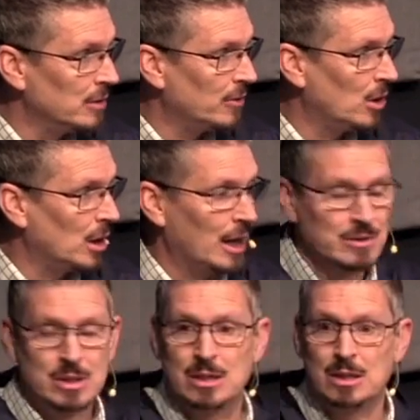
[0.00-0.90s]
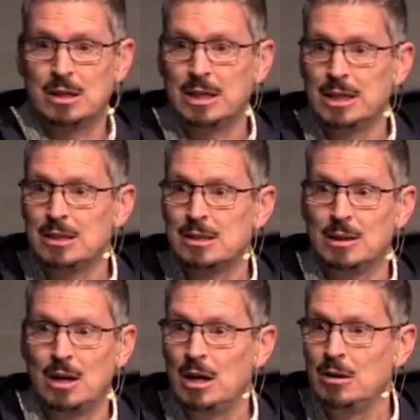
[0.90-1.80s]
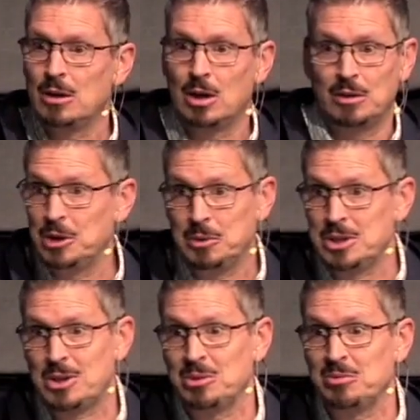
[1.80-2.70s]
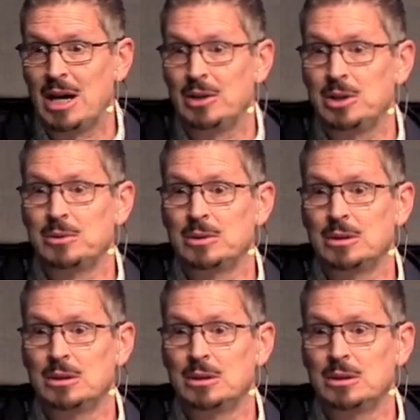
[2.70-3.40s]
and give our lives to the things that are of no eternal value.